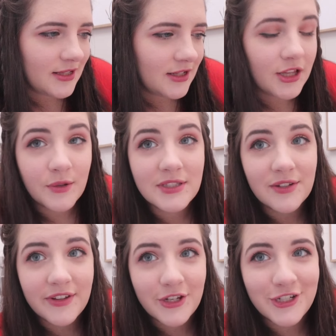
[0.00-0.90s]
close
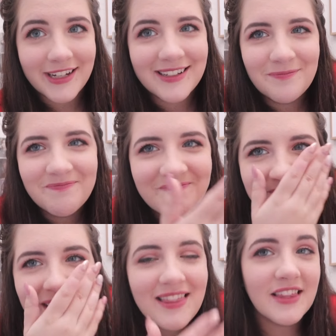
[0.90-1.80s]
to finishing
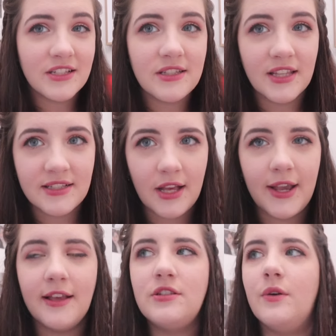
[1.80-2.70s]
this.
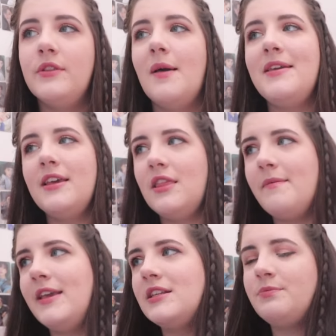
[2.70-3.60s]
Okay, so let
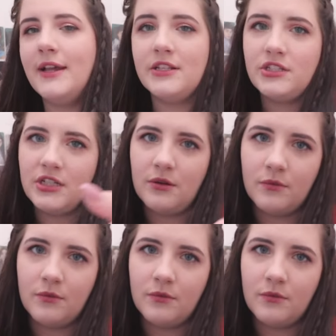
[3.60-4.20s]
me explain this to you.